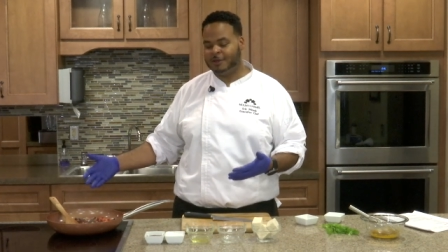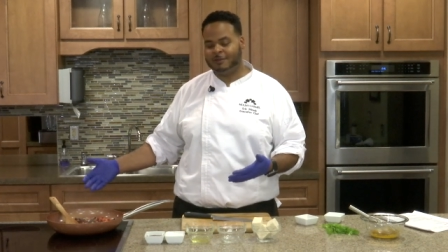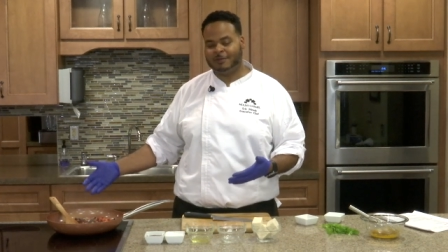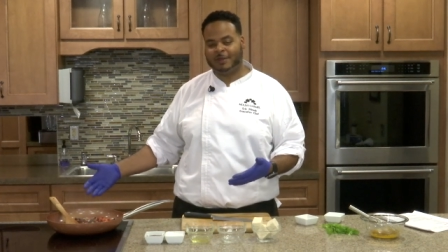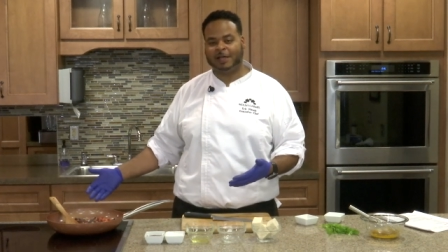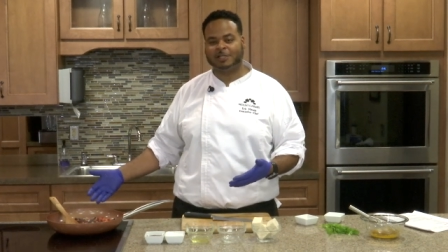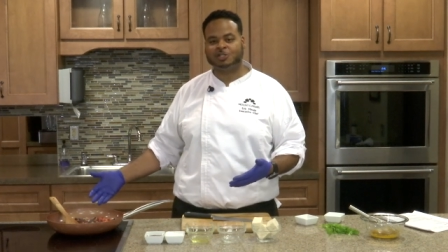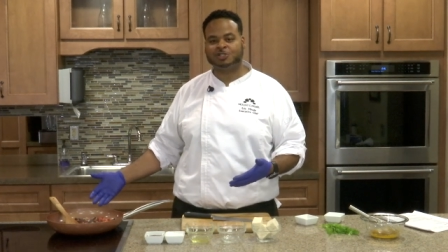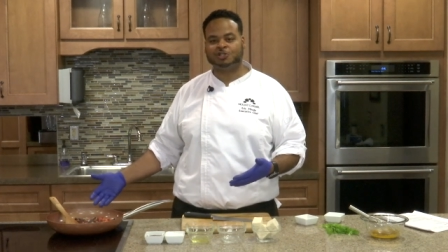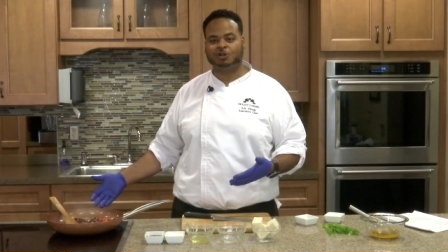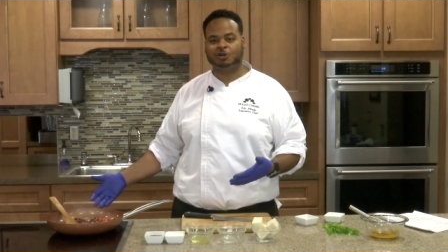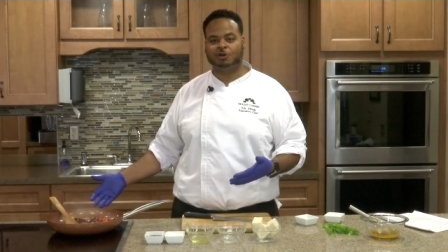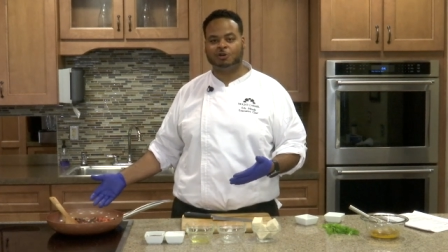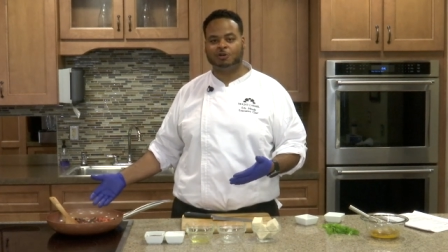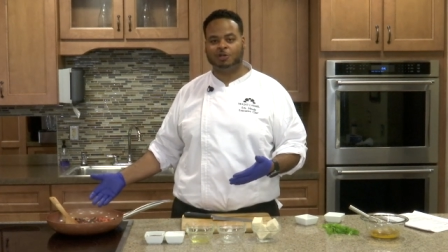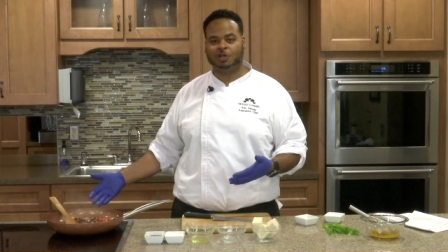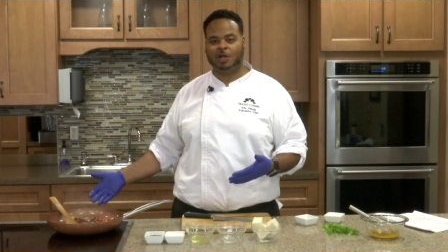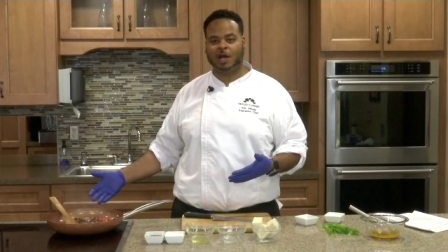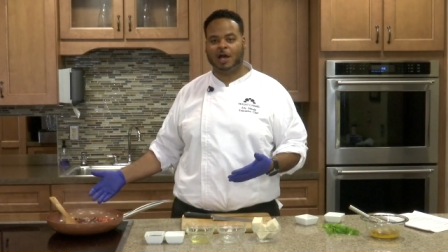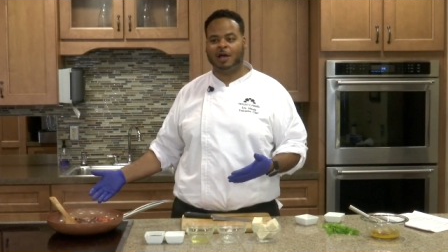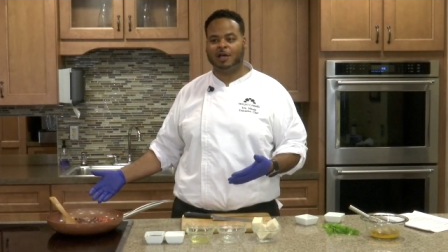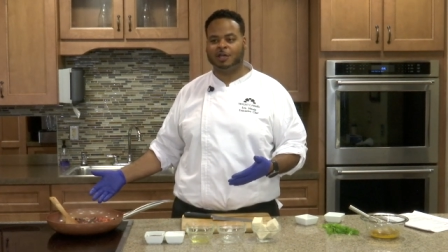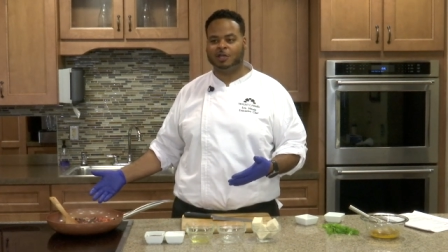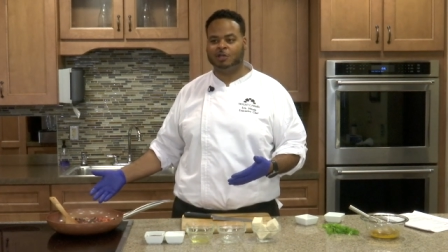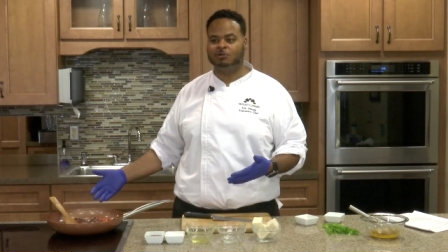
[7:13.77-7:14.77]
that you're
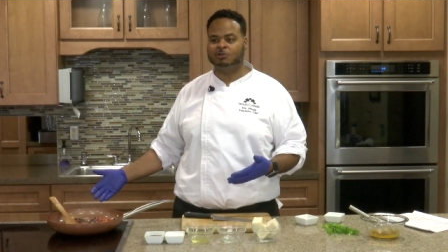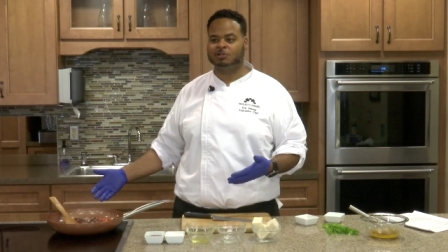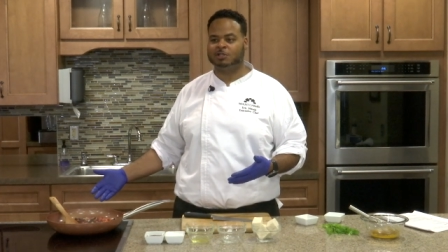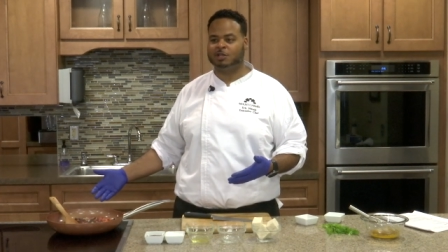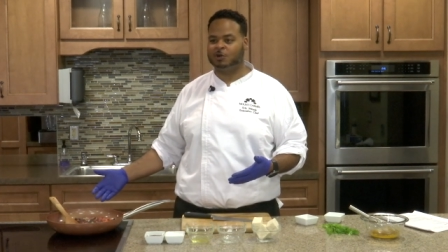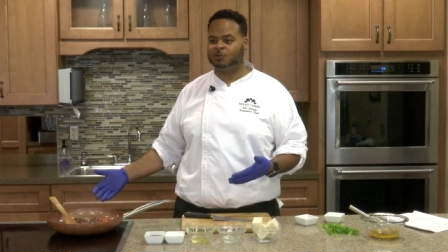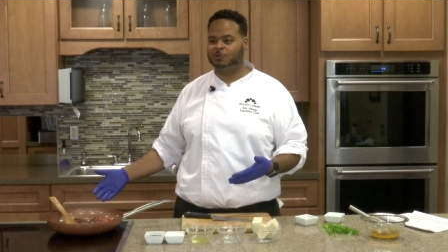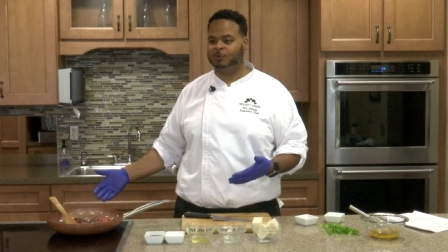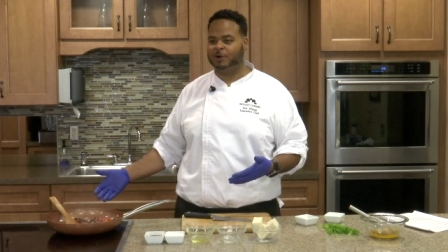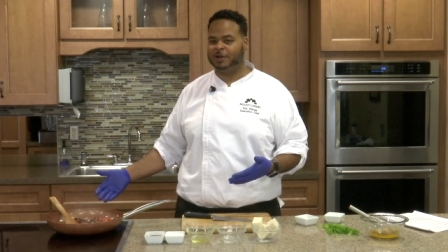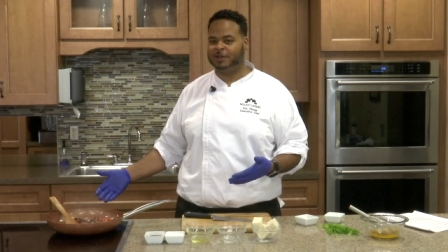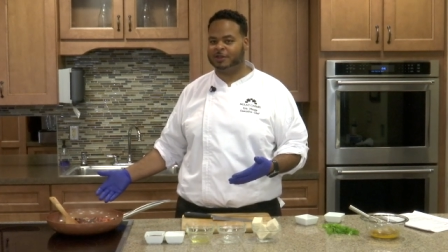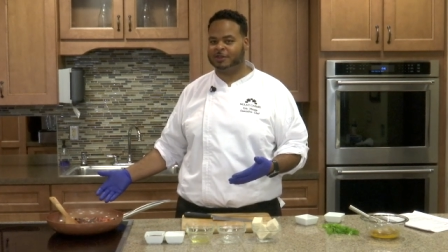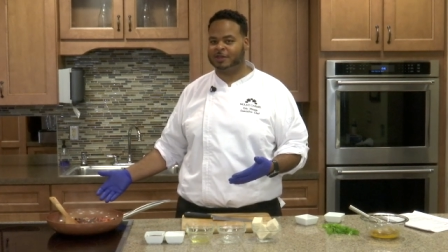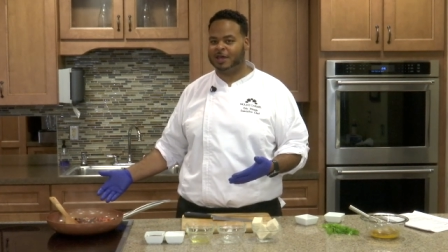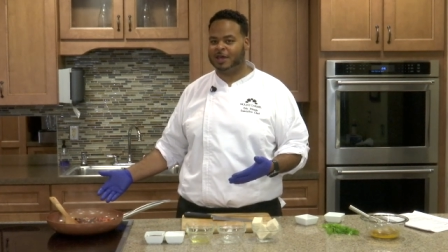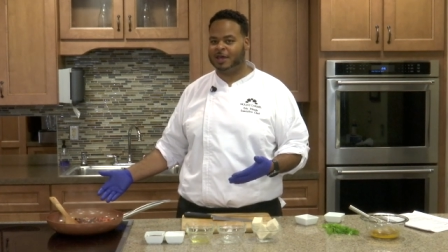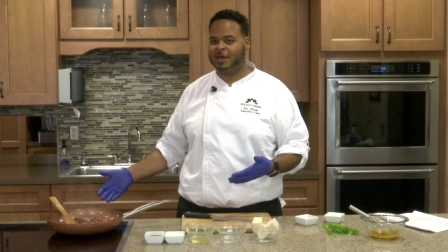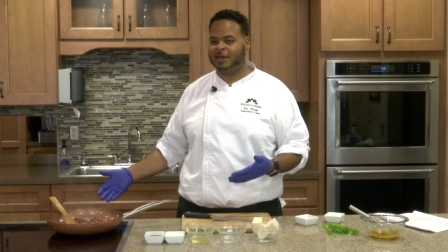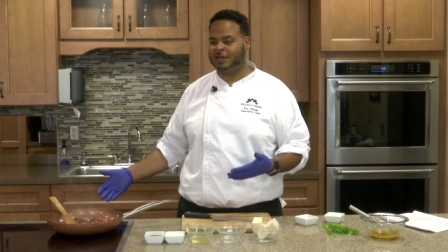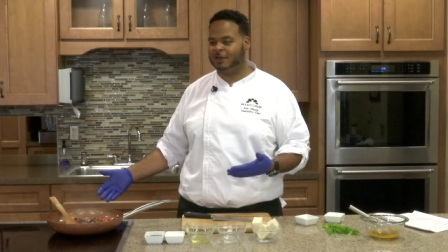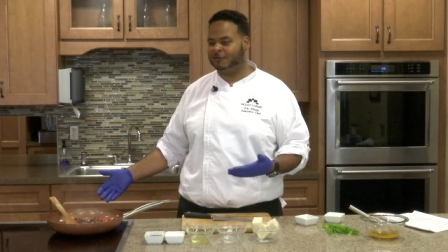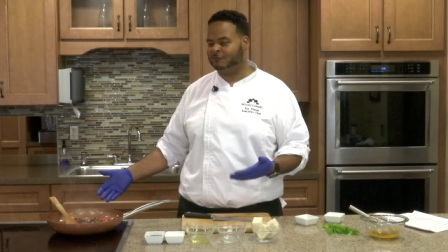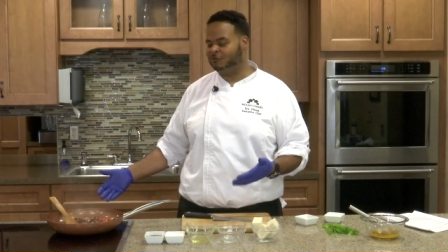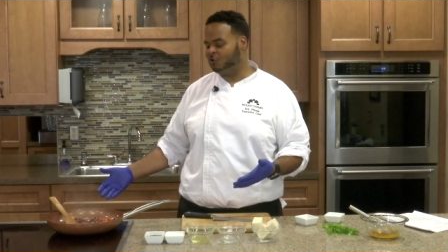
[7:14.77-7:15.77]
using it with
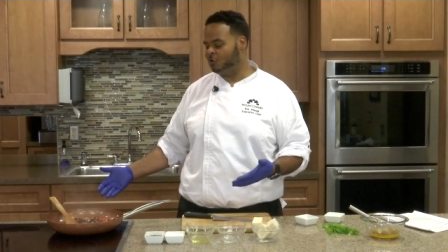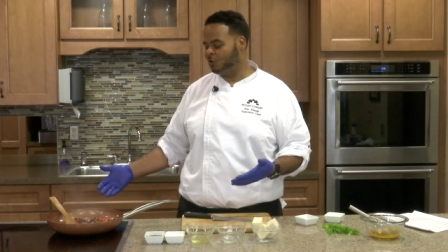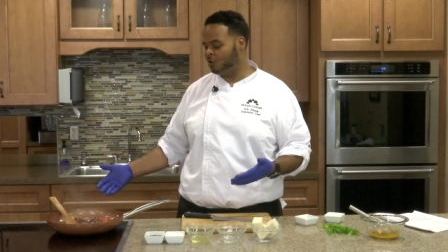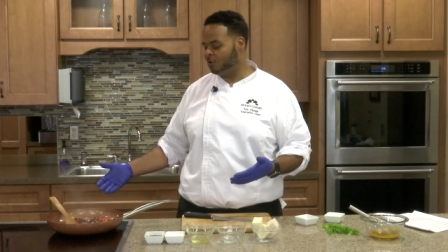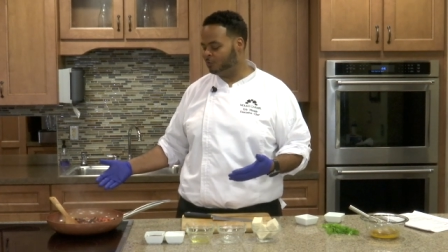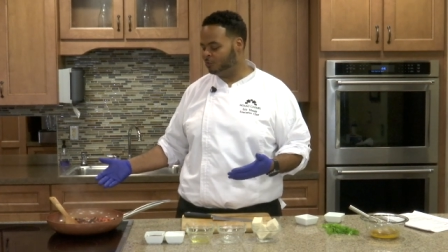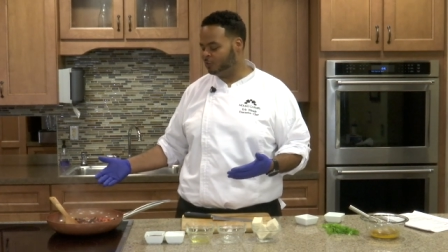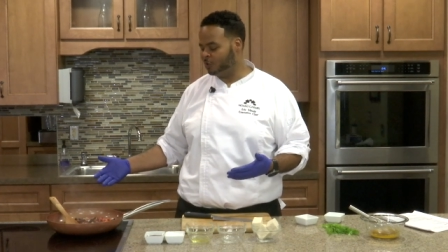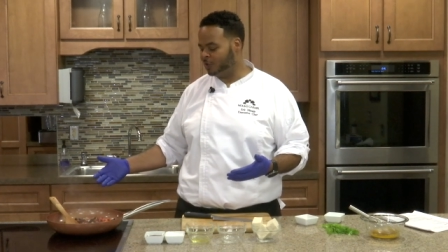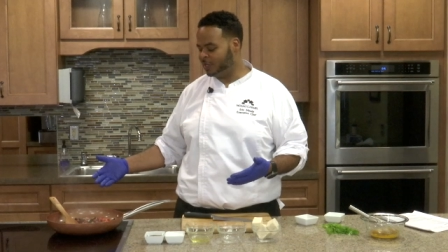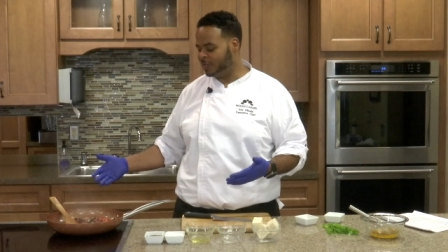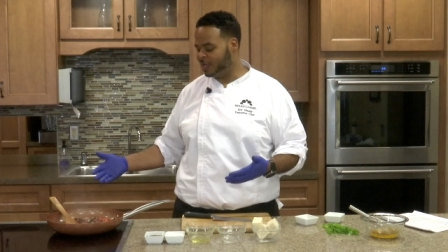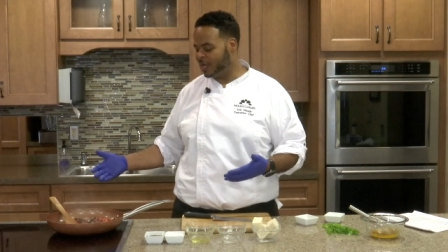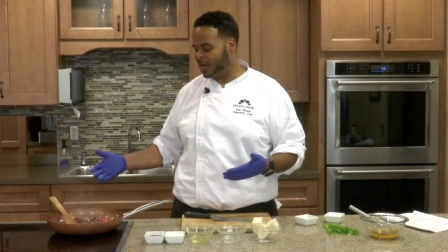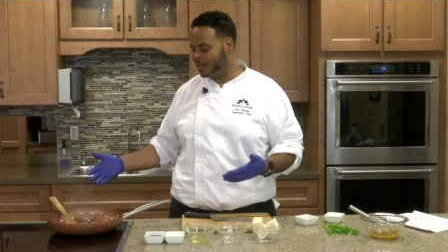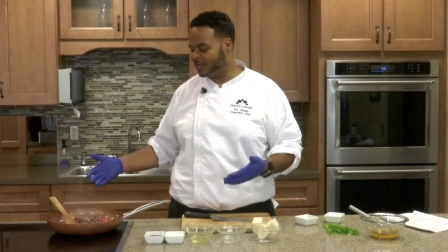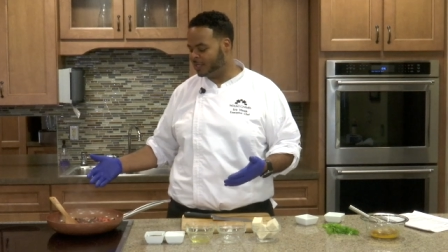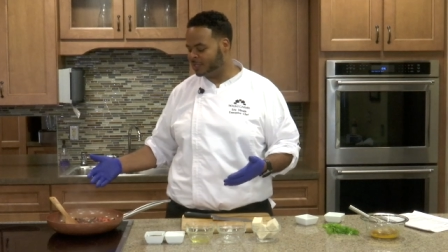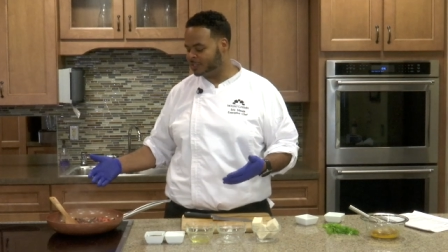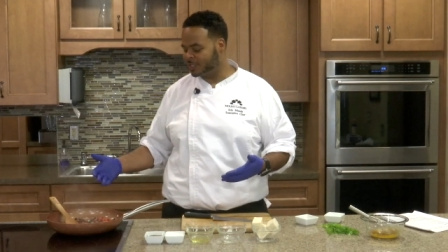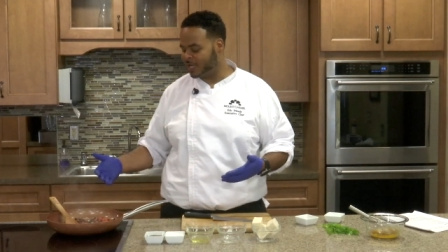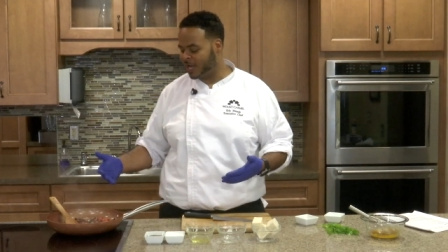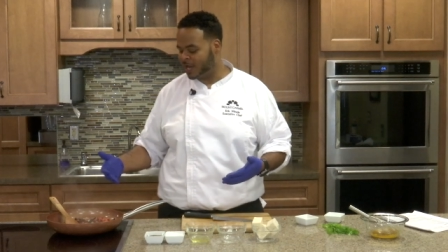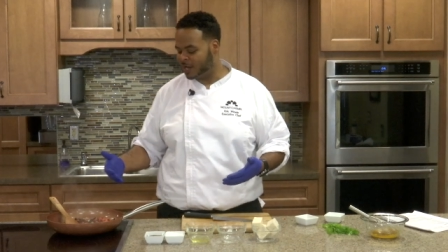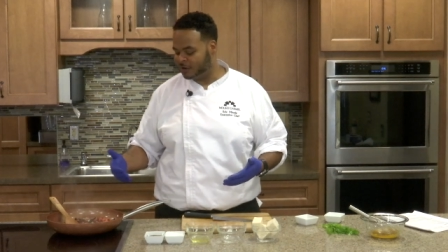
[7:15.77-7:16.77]
and give you a really
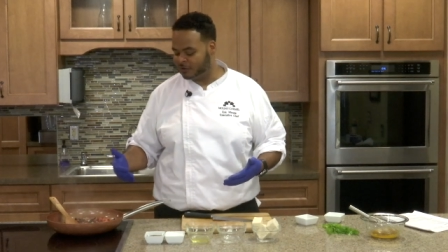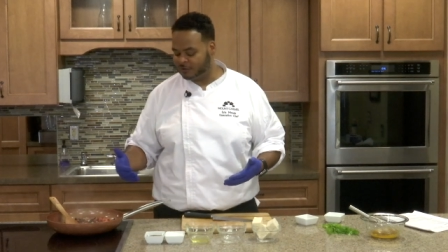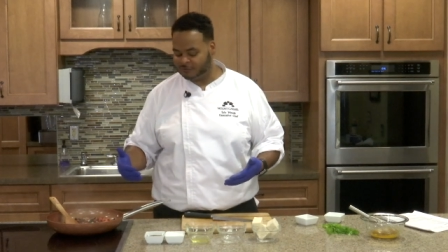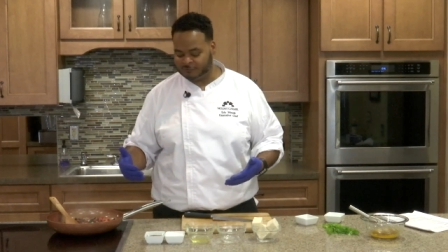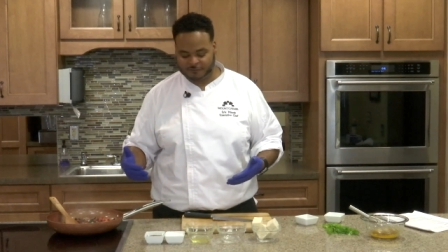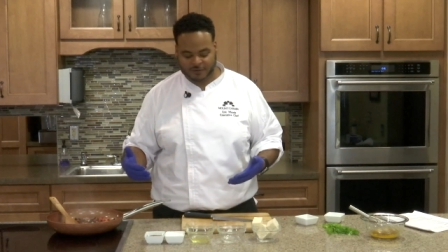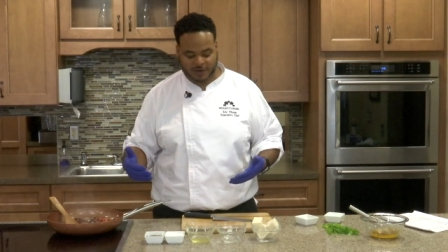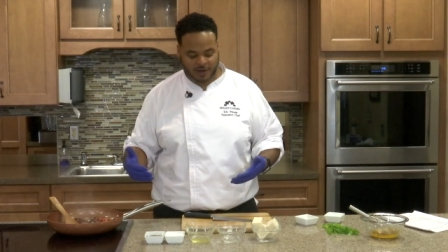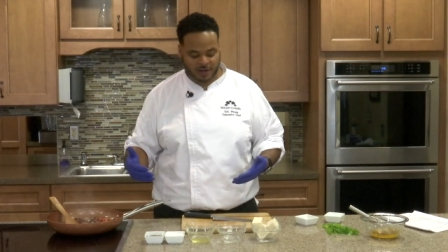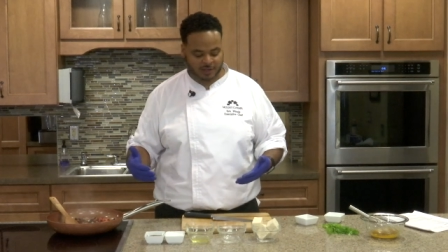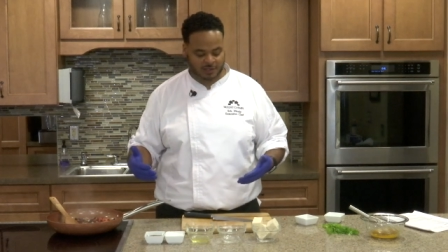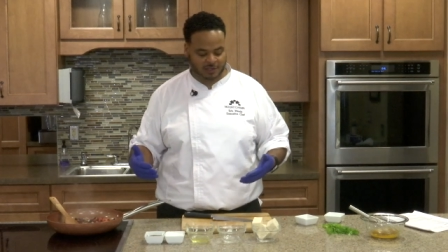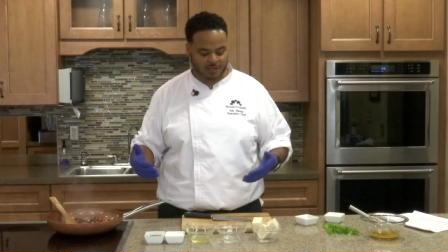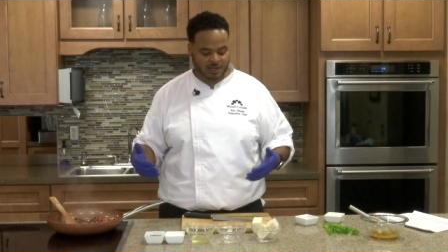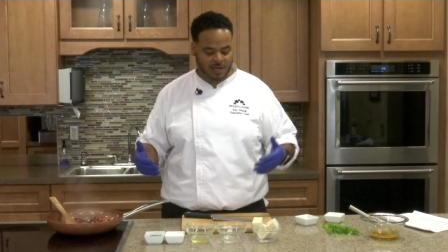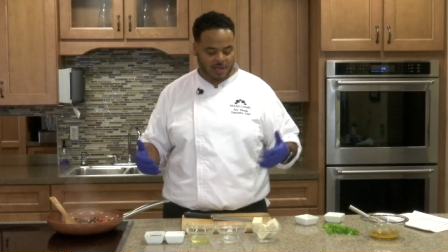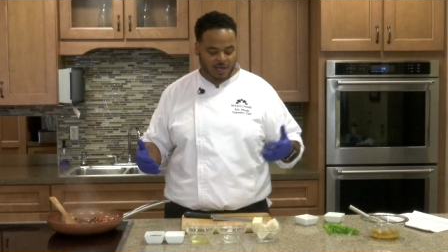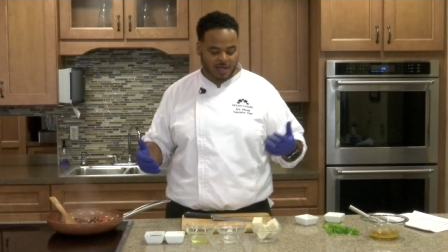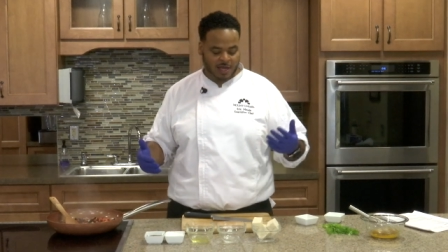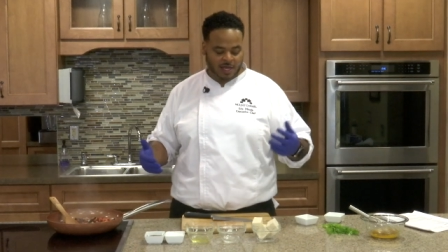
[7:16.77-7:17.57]
undesired effect.